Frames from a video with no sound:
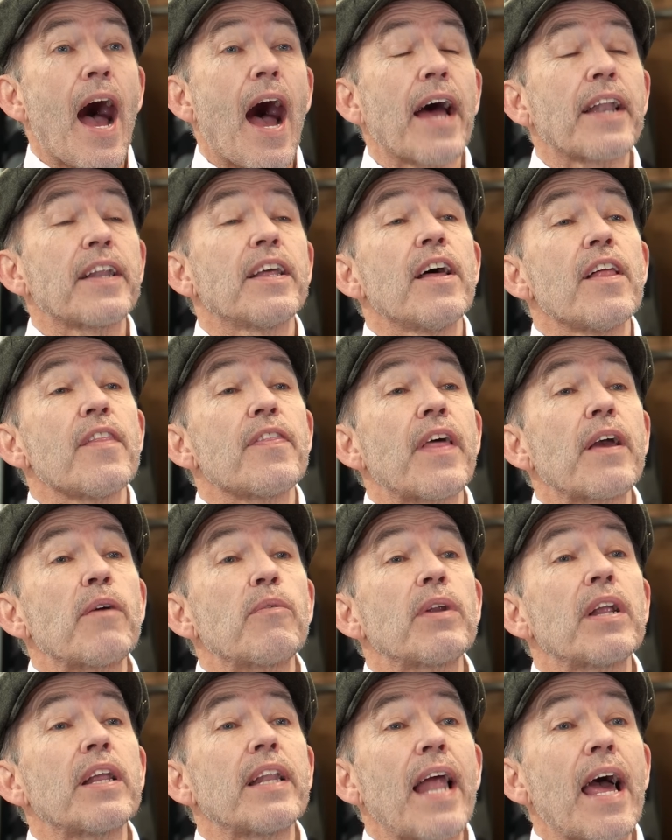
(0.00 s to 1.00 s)
And they
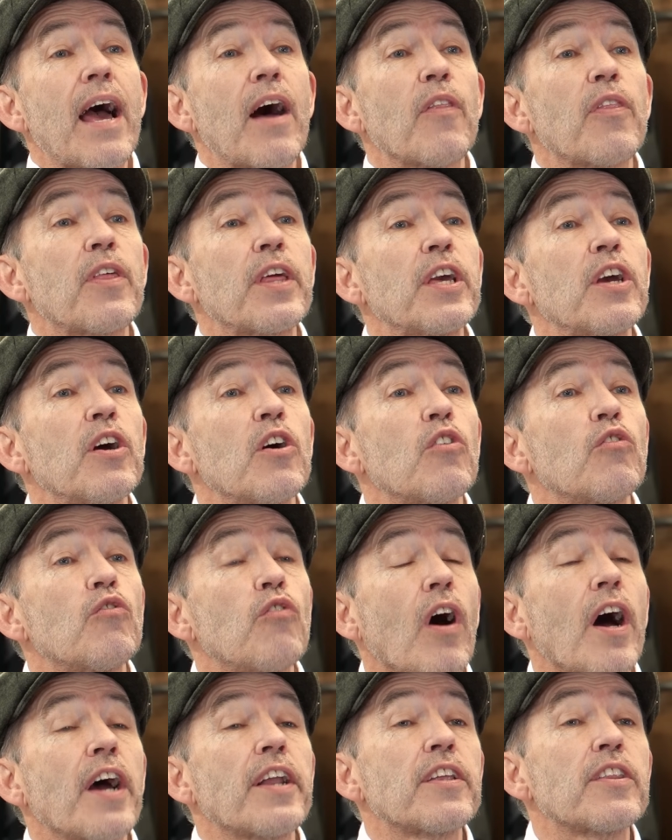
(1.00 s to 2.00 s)
will allow the
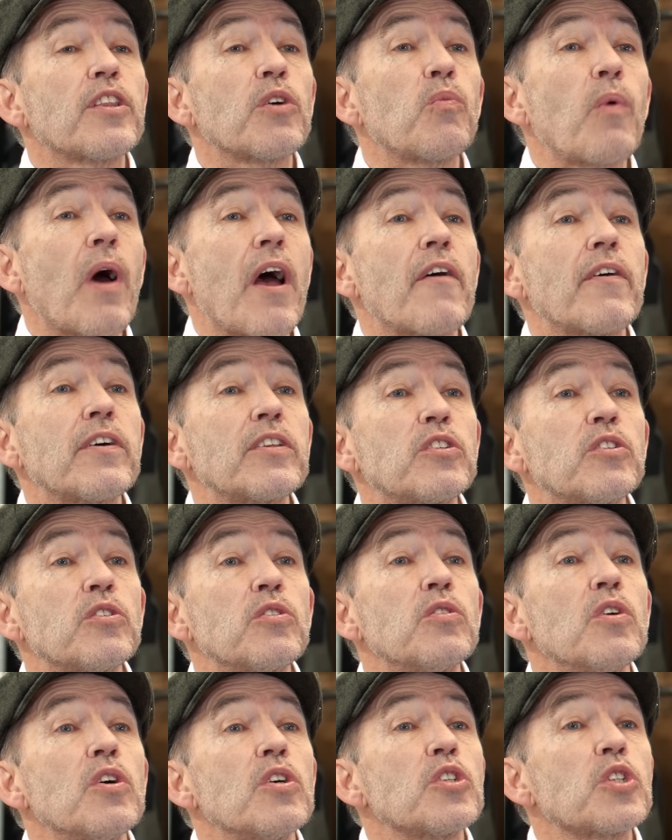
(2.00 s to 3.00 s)
rider, the wearer,
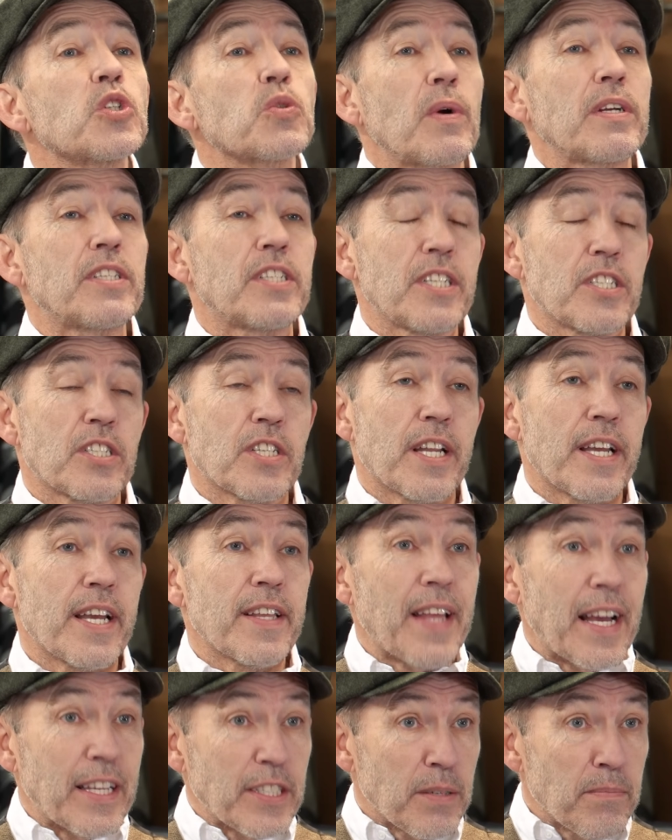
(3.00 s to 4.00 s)
to sweat easily,
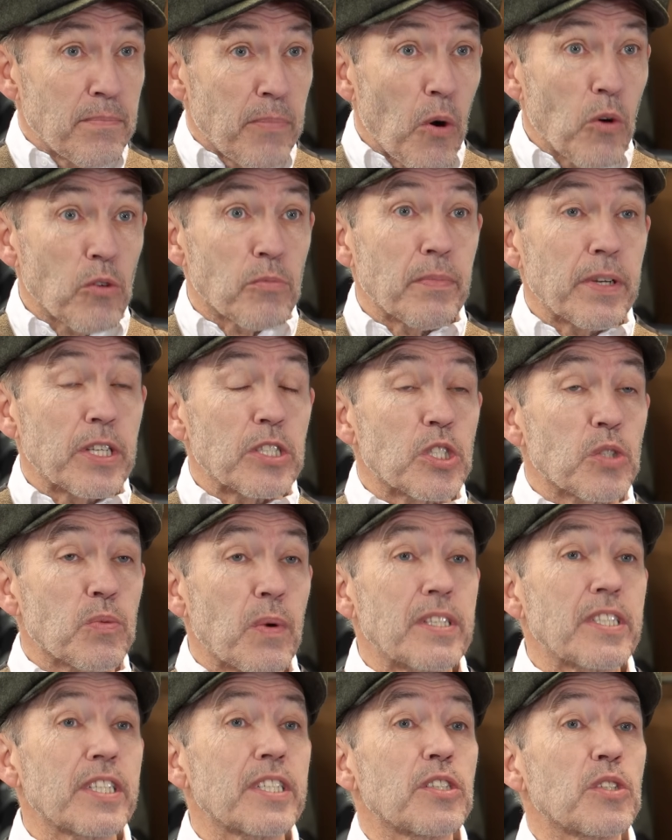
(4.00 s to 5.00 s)
and that's important because
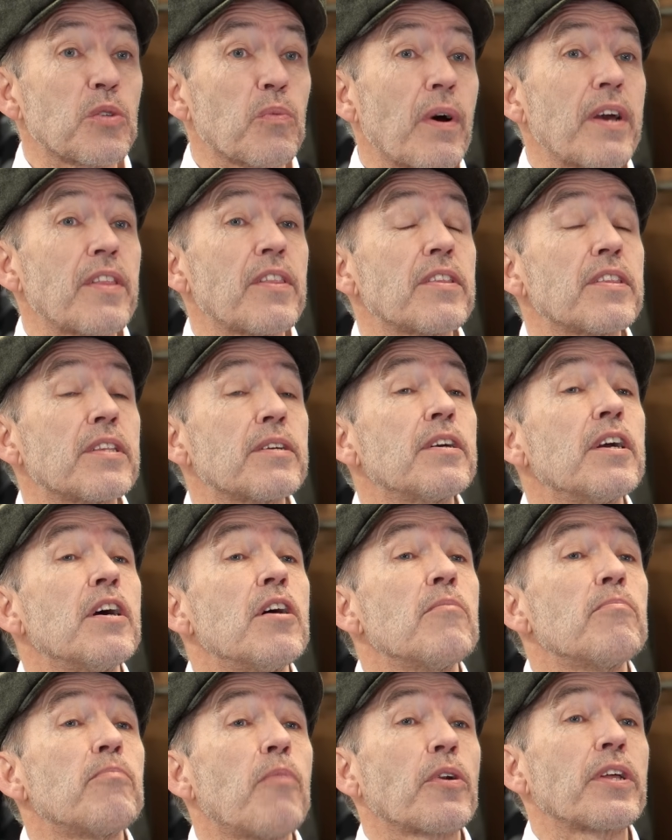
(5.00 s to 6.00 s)
sweating is the way that the
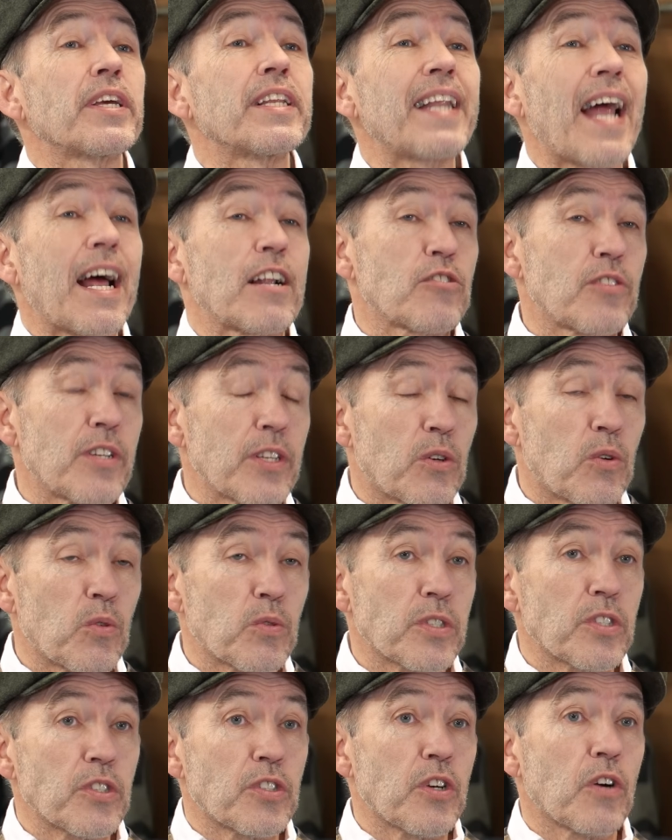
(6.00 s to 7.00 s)
body naturally
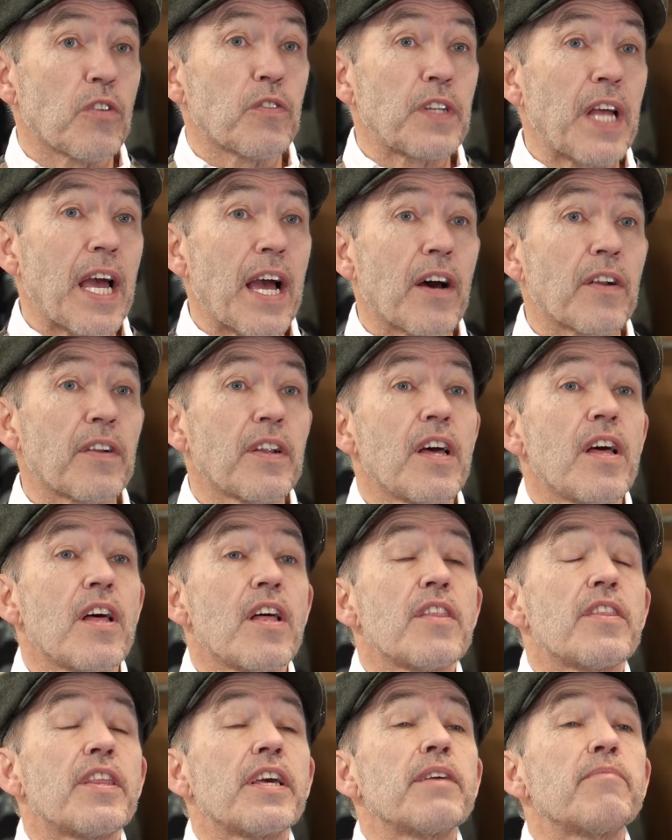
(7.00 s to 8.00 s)
cools itself down.
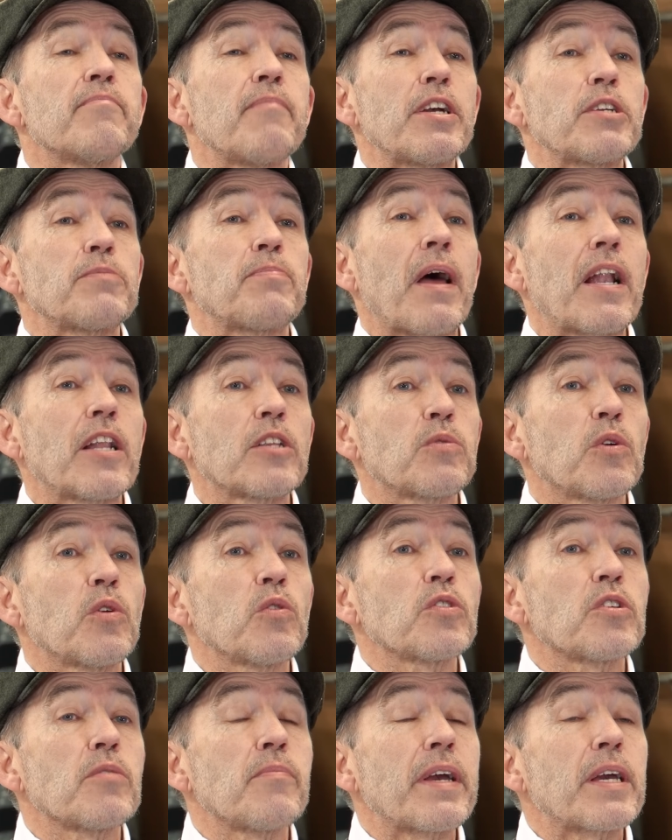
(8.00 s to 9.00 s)
The mesh panels will
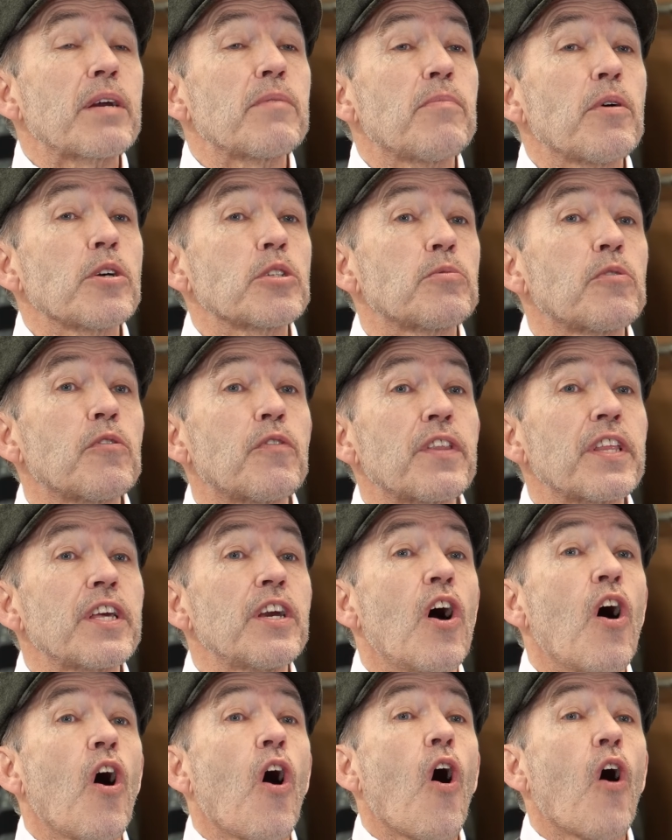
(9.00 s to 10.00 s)
also make it possible for the
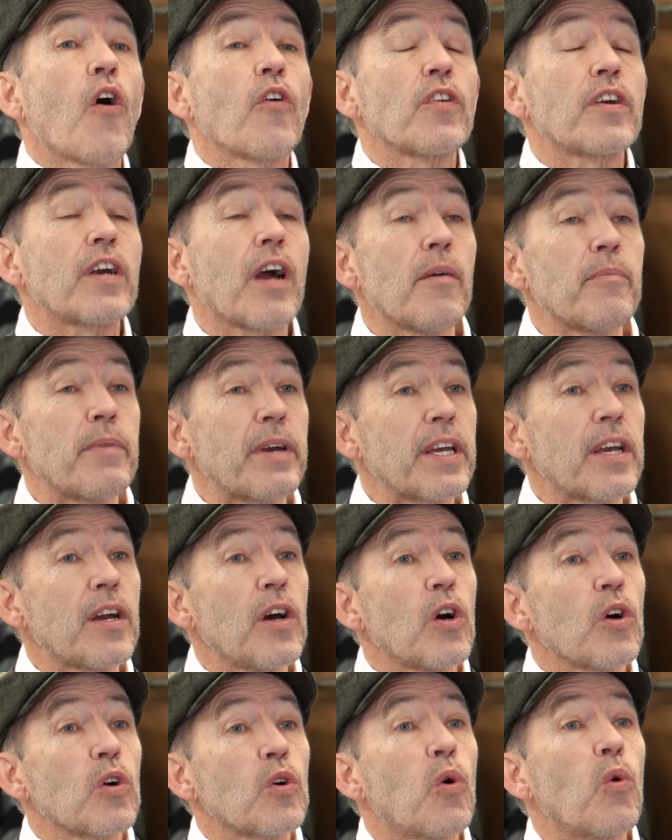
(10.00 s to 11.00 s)
oncoming
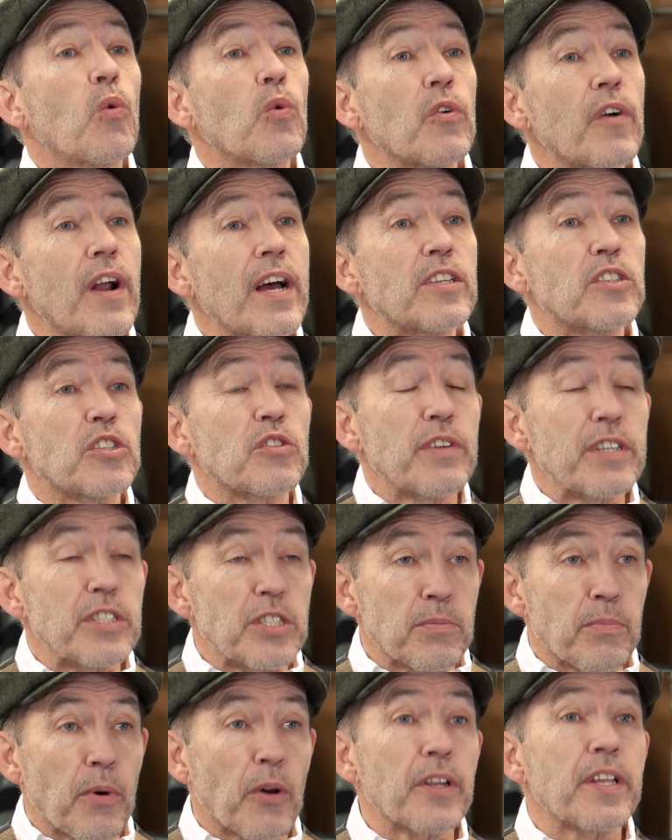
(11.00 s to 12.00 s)
cooler air to reach
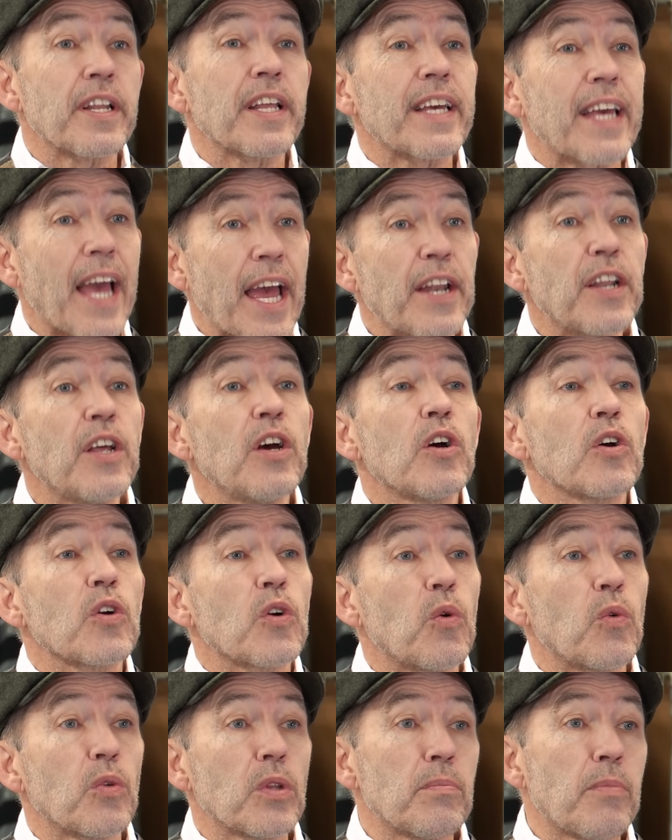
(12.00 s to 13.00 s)
the body and again
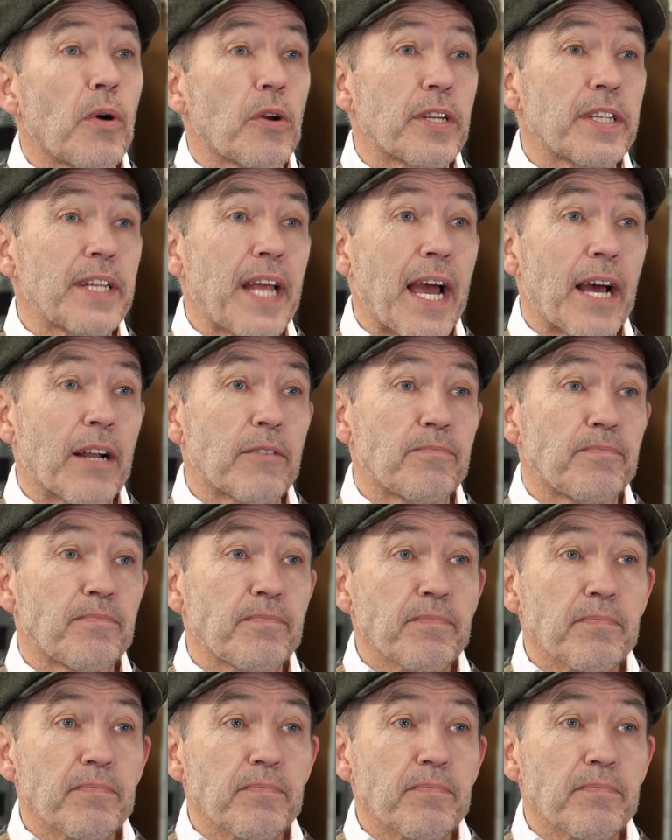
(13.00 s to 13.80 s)
cool the body down.